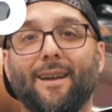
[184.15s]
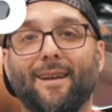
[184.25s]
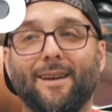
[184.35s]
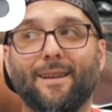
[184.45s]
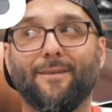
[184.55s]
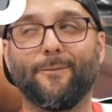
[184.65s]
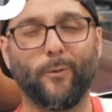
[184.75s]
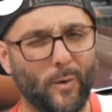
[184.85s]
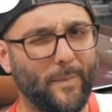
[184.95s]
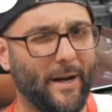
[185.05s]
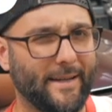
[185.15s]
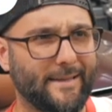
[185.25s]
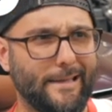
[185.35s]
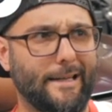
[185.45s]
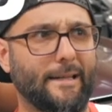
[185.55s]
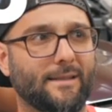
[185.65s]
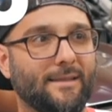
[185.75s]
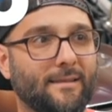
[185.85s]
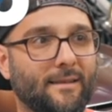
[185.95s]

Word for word: and four bucket seats.